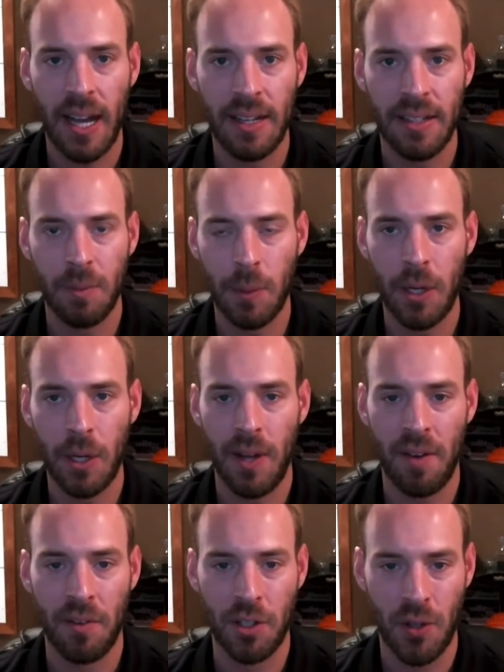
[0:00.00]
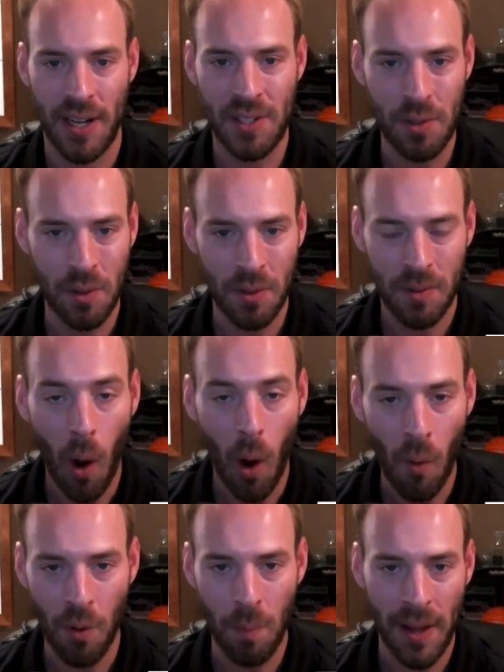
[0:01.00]
and we don't ever try to
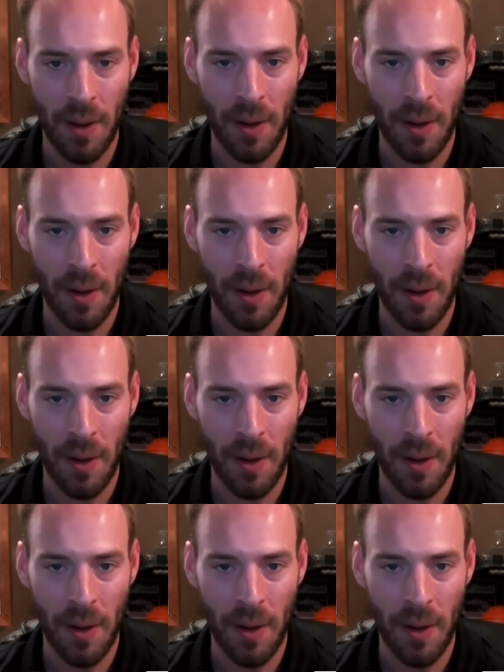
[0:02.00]
overpay.